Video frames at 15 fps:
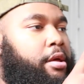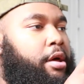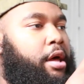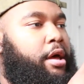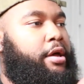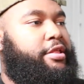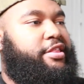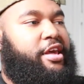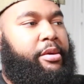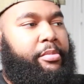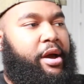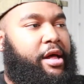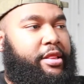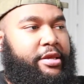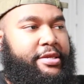J
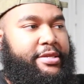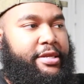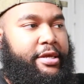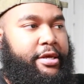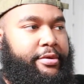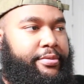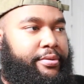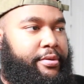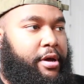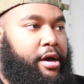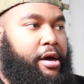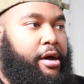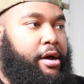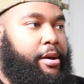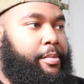Molley stuff
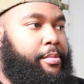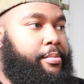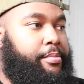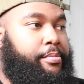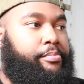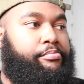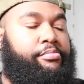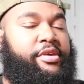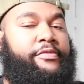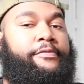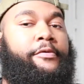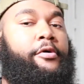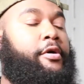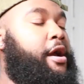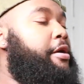before